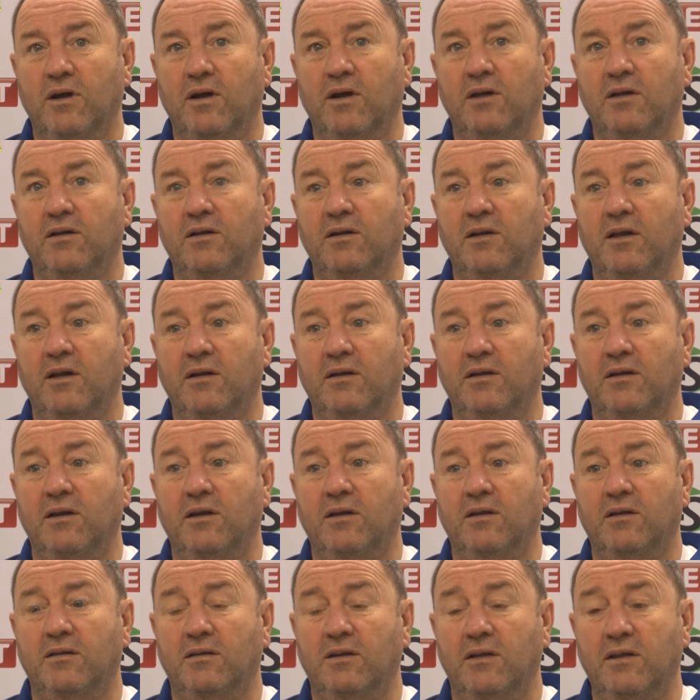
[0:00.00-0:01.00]
And, and,
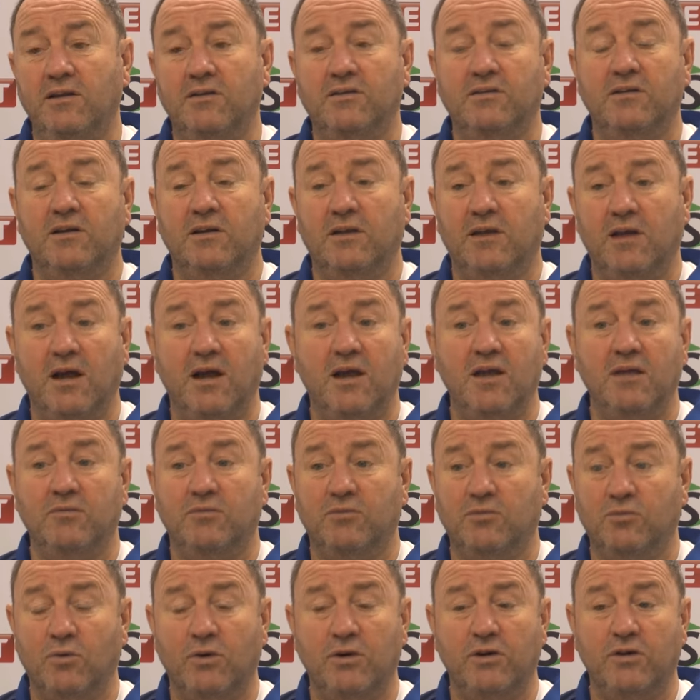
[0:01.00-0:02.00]
and these are the
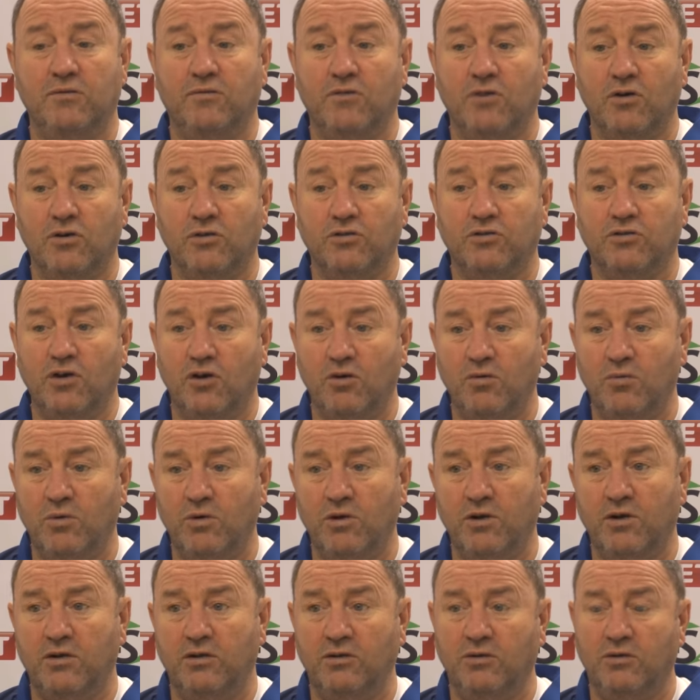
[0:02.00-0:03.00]
games where you've got to show
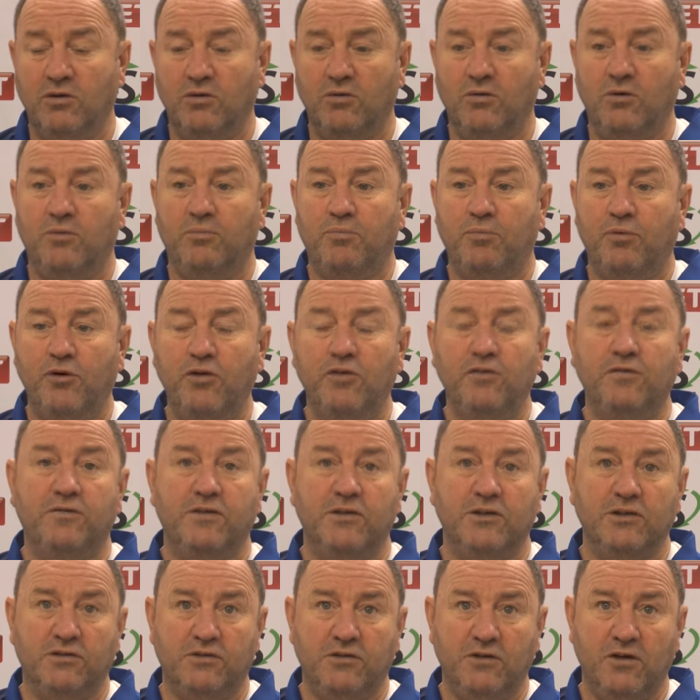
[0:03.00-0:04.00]
what you can do to
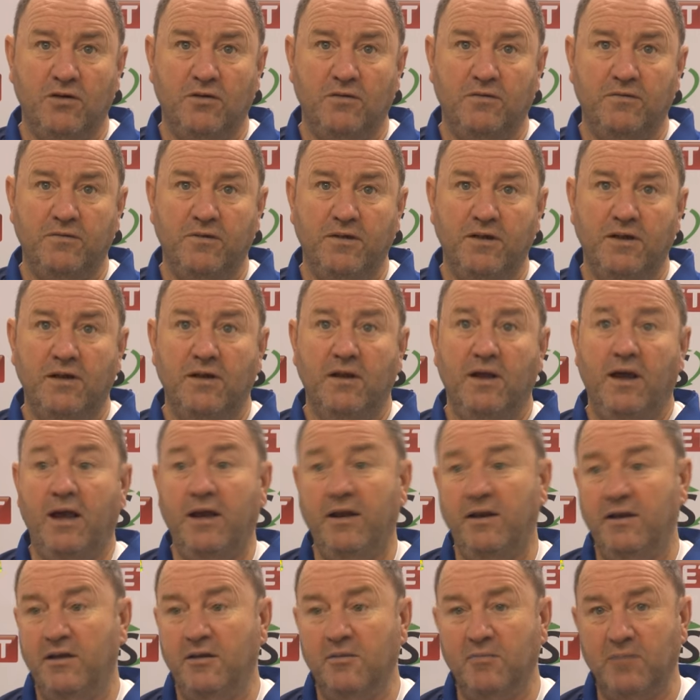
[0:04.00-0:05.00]
prove to yourself
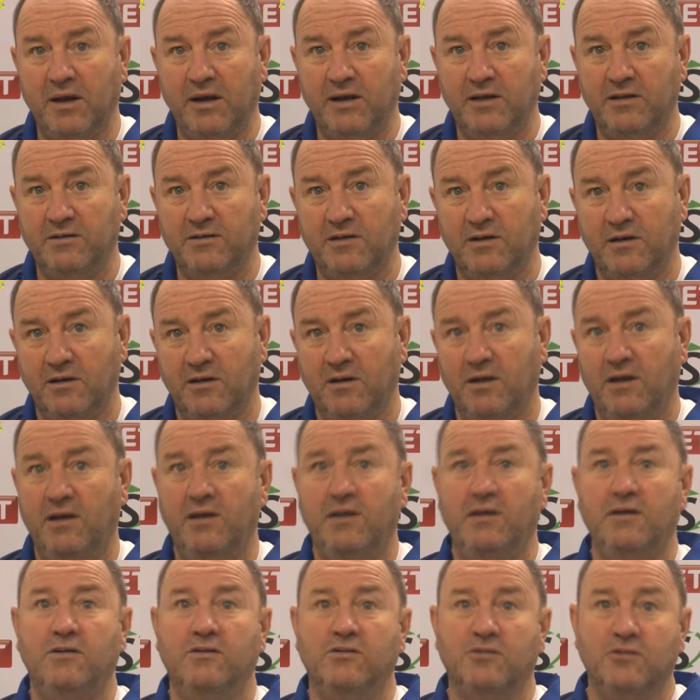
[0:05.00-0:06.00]
and to your manager
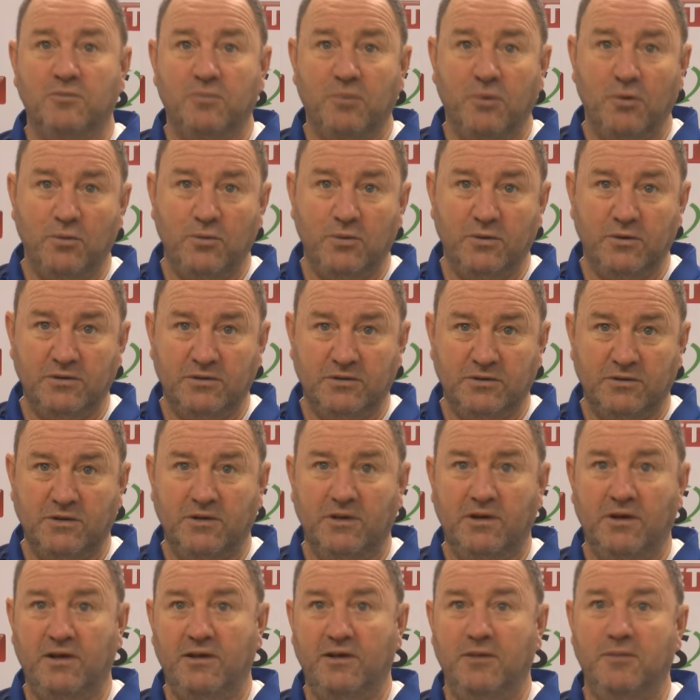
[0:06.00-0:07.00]
and to your supporters
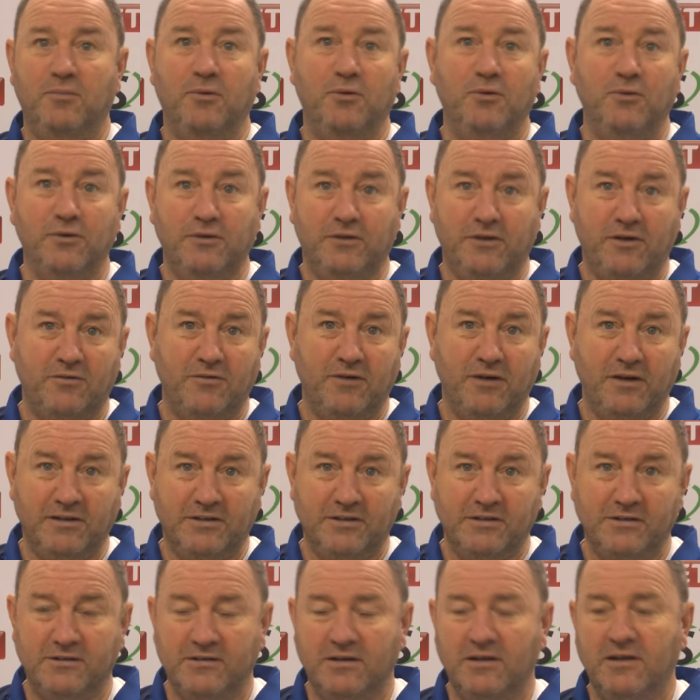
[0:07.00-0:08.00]
and your board of
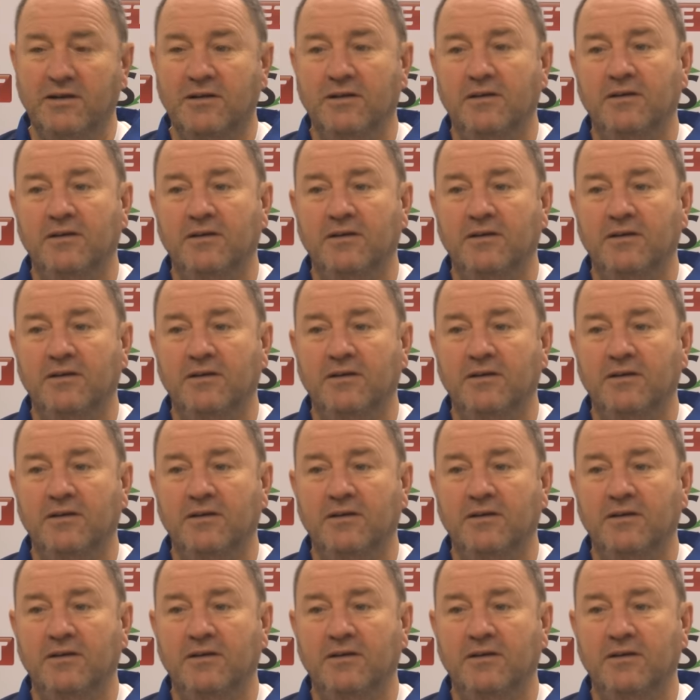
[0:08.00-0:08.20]
directors